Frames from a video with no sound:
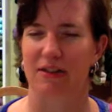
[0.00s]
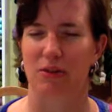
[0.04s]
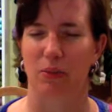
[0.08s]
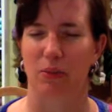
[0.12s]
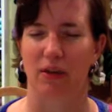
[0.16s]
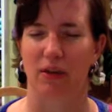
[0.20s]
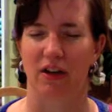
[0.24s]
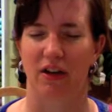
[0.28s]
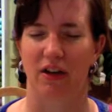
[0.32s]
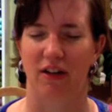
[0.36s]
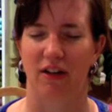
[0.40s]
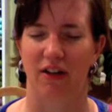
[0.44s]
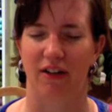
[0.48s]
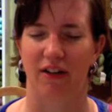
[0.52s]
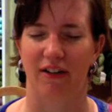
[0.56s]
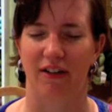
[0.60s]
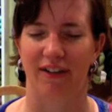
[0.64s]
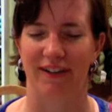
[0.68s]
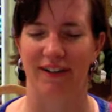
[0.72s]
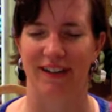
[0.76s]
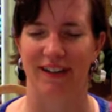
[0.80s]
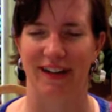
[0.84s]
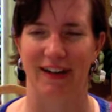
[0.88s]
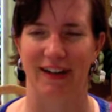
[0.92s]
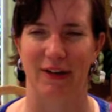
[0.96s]
We are
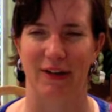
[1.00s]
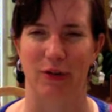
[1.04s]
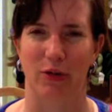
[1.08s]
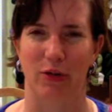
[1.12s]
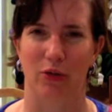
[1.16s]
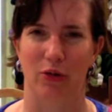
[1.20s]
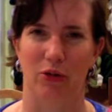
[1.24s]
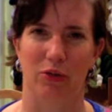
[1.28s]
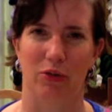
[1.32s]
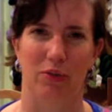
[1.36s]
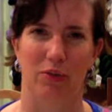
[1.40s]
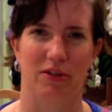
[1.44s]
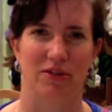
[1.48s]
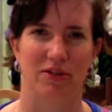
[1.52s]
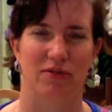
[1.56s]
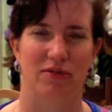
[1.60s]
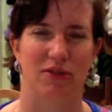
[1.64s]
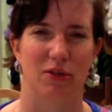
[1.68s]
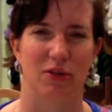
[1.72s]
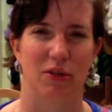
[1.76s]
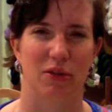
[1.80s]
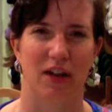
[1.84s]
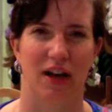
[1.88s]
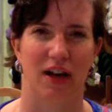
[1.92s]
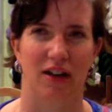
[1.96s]
getting a whole bunch of
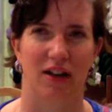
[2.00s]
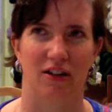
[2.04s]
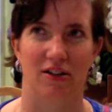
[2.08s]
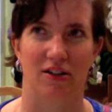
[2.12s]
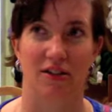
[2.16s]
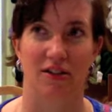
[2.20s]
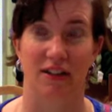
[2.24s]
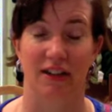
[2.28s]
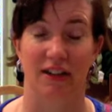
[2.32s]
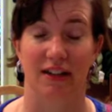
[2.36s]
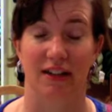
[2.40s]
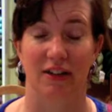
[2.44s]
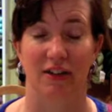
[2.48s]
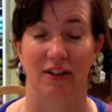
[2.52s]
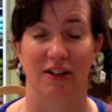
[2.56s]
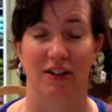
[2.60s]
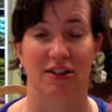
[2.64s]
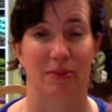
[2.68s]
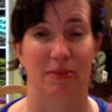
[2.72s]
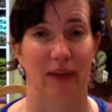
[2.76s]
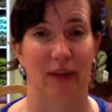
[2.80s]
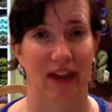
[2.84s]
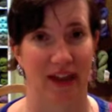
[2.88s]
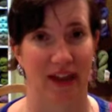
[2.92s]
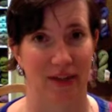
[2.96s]
new colors, including
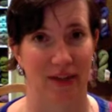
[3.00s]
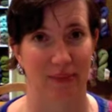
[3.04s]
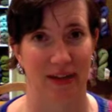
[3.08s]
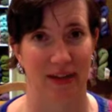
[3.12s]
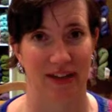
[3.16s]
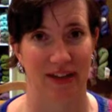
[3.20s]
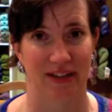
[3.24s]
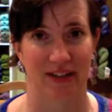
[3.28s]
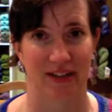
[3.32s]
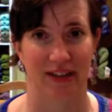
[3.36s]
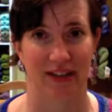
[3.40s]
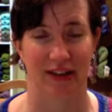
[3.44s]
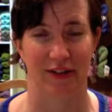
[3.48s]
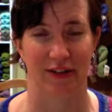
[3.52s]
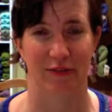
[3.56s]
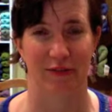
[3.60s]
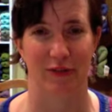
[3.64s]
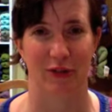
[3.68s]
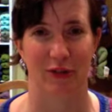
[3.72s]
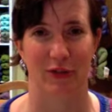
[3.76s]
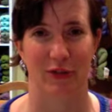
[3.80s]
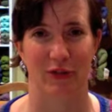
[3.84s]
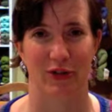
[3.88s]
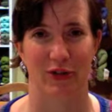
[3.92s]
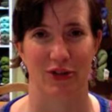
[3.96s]
some hand-painted linen for
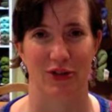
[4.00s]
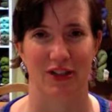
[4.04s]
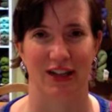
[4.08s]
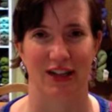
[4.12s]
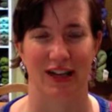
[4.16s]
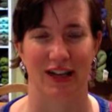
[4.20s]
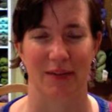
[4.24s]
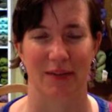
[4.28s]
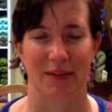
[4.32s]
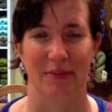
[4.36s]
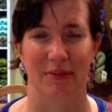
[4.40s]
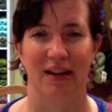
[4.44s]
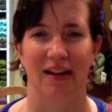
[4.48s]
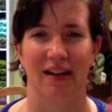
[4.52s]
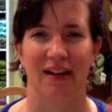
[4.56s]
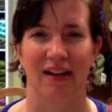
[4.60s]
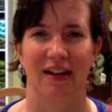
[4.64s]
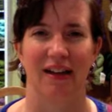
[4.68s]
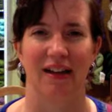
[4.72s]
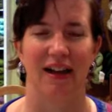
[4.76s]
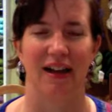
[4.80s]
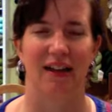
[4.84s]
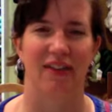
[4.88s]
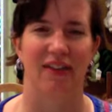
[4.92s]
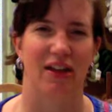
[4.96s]
the first time,
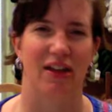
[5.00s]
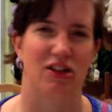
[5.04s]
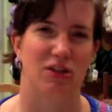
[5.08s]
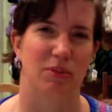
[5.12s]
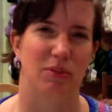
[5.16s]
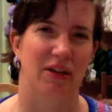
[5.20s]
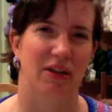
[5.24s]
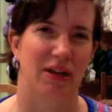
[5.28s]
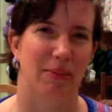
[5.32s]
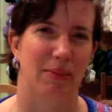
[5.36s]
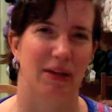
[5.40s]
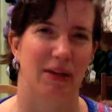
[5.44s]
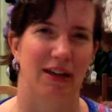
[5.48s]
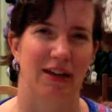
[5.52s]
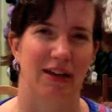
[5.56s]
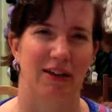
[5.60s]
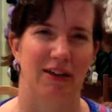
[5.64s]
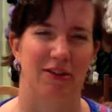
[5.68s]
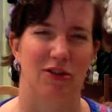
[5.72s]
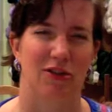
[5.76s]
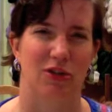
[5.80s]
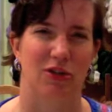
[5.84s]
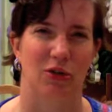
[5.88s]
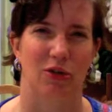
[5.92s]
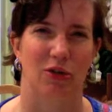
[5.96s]
and that should be coming into
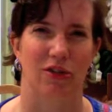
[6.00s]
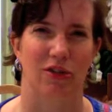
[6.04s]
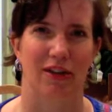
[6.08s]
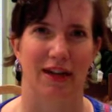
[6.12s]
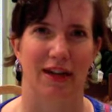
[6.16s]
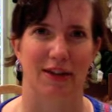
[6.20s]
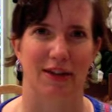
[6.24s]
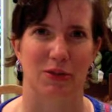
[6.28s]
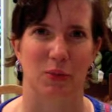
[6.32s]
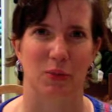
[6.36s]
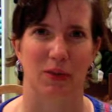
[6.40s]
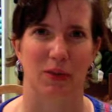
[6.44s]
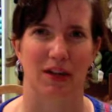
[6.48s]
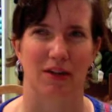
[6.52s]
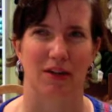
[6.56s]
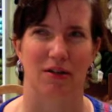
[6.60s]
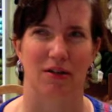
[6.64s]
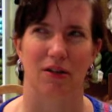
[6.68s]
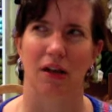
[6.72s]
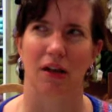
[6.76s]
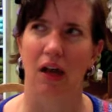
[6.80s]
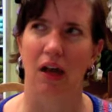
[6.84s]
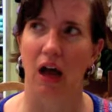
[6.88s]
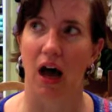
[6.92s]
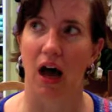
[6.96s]
the store in the next week
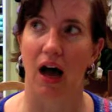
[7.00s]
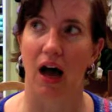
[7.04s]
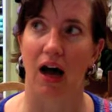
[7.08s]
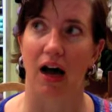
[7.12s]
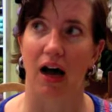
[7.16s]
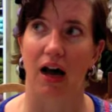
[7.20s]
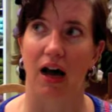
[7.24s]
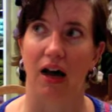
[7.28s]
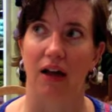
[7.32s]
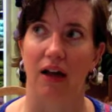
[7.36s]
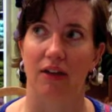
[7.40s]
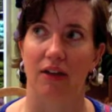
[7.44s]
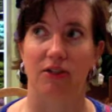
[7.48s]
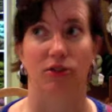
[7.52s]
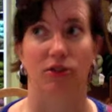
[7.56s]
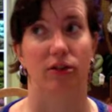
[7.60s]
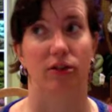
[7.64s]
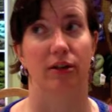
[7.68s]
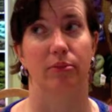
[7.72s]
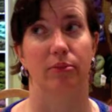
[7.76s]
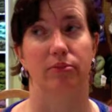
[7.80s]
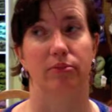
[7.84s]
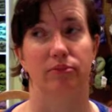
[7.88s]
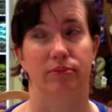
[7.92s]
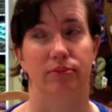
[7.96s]
or
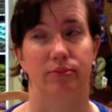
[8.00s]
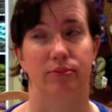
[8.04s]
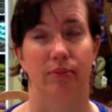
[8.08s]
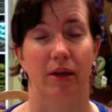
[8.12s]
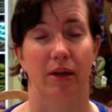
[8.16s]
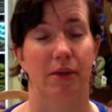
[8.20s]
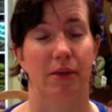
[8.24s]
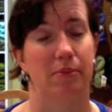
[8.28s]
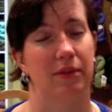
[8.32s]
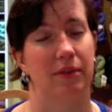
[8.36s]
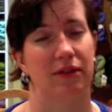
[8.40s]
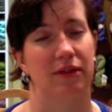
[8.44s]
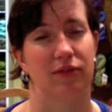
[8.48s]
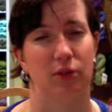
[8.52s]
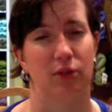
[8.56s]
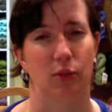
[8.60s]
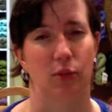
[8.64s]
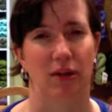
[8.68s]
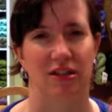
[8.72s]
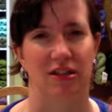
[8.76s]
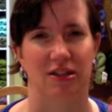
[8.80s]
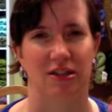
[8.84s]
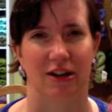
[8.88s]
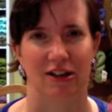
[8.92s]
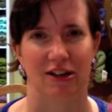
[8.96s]
sorry, might be a few
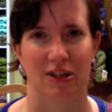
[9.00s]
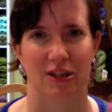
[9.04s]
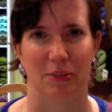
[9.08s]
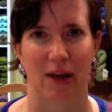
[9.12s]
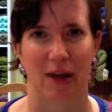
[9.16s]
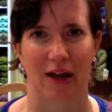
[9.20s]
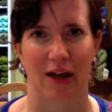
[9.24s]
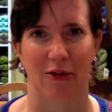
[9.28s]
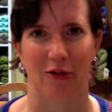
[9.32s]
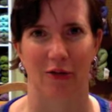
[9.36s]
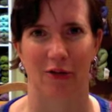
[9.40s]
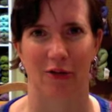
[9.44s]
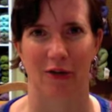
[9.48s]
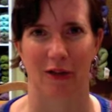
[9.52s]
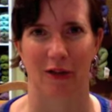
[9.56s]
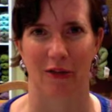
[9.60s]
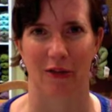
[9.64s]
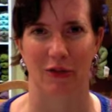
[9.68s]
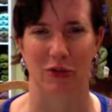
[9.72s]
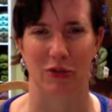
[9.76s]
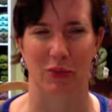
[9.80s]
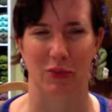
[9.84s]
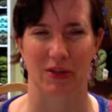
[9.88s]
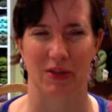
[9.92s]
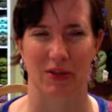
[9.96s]
weeks. They're actually back ordered on
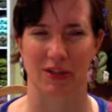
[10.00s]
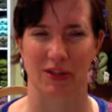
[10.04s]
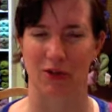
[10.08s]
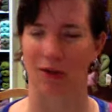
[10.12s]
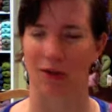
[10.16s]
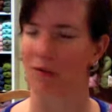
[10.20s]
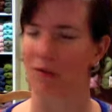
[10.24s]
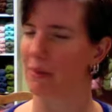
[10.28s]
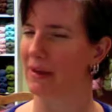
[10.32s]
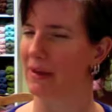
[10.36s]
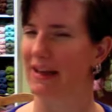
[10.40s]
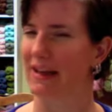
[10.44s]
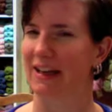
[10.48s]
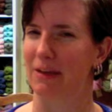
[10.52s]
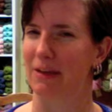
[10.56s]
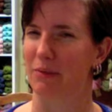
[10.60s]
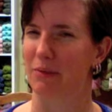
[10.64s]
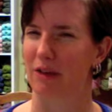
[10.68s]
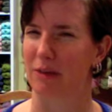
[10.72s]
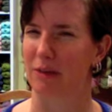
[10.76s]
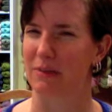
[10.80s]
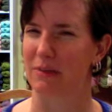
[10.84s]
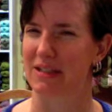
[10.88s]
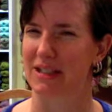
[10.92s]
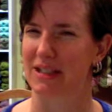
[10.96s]
those ones, so I won't make any
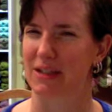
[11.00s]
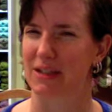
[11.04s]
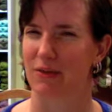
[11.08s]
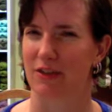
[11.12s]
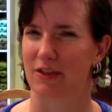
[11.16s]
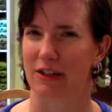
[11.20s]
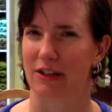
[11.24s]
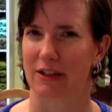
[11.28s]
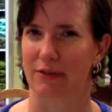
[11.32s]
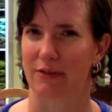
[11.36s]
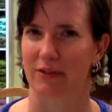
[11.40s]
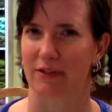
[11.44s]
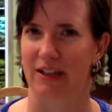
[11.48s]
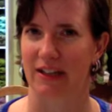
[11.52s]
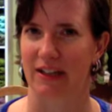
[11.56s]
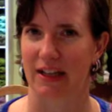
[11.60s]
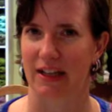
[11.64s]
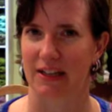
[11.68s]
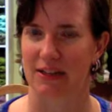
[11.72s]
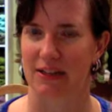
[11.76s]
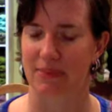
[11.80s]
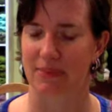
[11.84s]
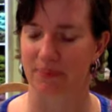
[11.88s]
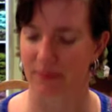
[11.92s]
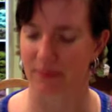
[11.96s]
promises for delivery
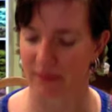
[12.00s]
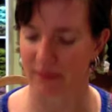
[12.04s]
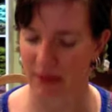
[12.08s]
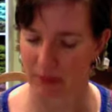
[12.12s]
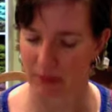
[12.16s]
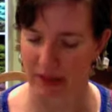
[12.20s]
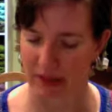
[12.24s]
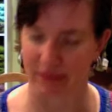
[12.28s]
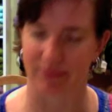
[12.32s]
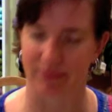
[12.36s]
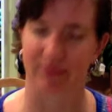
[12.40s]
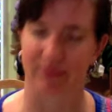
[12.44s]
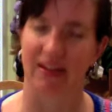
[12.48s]
dates. But